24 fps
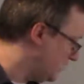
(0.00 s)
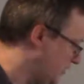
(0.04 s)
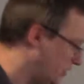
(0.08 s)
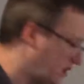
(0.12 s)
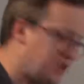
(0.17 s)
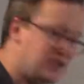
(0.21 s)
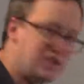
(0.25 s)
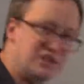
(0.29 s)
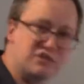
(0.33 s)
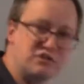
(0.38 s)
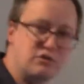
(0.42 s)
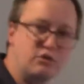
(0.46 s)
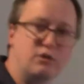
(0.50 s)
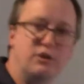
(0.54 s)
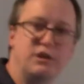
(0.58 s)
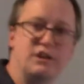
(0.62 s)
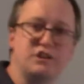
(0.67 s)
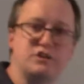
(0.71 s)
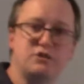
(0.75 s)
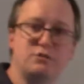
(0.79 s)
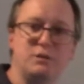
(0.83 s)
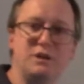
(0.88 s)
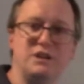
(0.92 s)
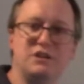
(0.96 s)
this
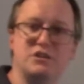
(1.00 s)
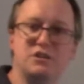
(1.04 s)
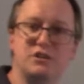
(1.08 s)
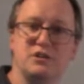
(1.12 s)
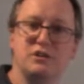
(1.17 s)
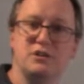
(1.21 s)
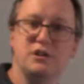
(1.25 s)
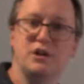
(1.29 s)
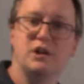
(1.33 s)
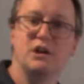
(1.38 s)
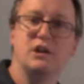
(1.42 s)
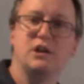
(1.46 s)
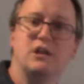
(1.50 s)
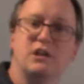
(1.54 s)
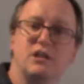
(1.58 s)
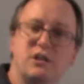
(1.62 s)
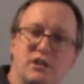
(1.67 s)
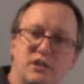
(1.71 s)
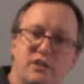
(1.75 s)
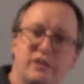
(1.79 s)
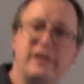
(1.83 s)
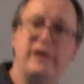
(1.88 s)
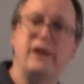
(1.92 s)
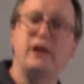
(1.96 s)
orange region,
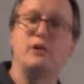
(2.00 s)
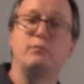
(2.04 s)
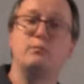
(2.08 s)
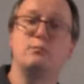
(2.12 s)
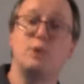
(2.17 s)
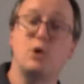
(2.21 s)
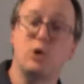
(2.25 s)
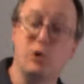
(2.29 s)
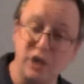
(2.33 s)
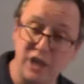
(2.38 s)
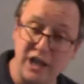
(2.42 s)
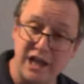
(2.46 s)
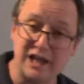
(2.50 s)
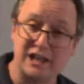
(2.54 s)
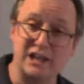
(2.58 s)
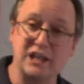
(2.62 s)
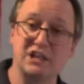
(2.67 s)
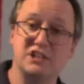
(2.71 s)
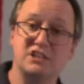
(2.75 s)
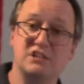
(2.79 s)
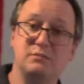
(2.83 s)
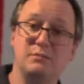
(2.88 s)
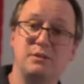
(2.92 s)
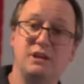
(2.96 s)
they are more
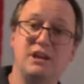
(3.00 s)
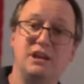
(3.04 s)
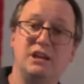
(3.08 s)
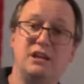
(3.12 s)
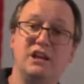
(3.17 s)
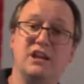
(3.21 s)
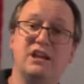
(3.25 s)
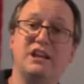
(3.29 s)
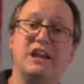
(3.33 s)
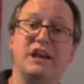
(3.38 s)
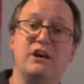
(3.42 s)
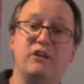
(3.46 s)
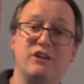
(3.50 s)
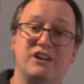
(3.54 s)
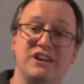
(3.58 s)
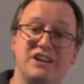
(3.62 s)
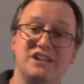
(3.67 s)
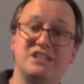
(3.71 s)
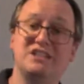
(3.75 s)
likely to be inherited